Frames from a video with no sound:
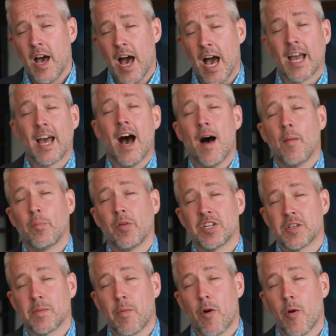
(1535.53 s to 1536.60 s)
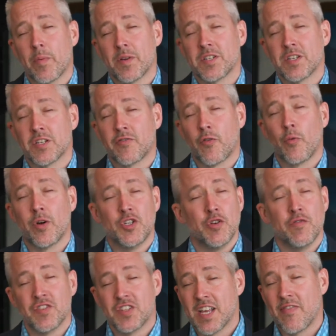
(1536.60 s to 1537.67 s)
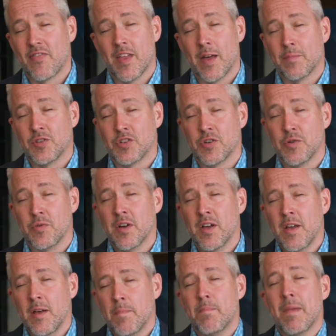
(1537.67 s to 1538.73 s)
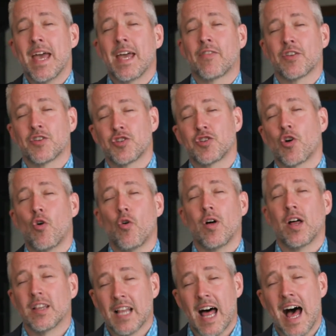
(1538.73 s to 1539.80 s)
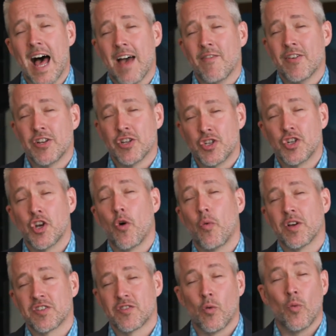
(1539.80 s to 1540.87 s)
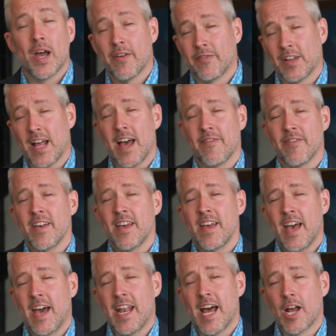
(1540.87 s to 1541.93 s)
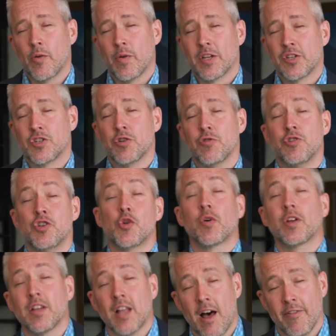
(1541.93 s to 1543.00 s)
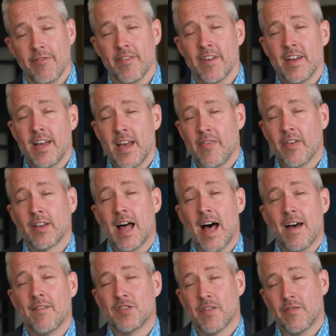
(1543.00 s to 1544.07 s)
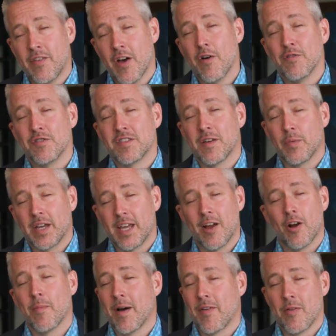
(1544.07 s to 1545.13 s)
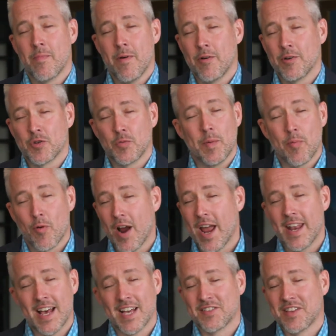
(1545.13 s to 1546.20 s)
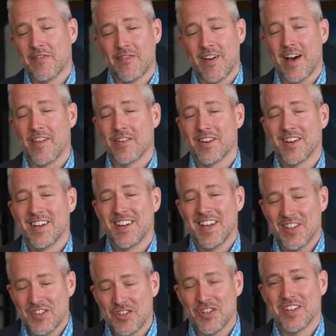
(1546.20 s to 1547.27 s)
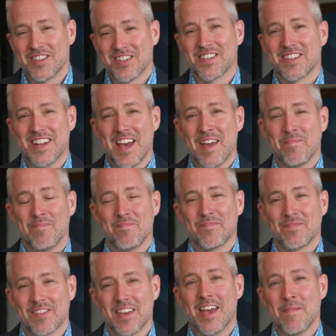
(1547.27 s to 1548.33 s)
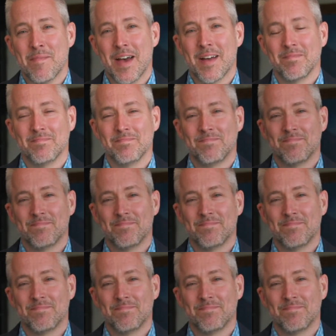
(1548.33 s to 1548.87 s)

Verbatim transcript: accomplish the purposes for which you've sent them to make the soul alive and to show us the way of life and how to exude your love in the lives of those that we care about the most. We pray and ask that, Father, in Jesus' name, amen.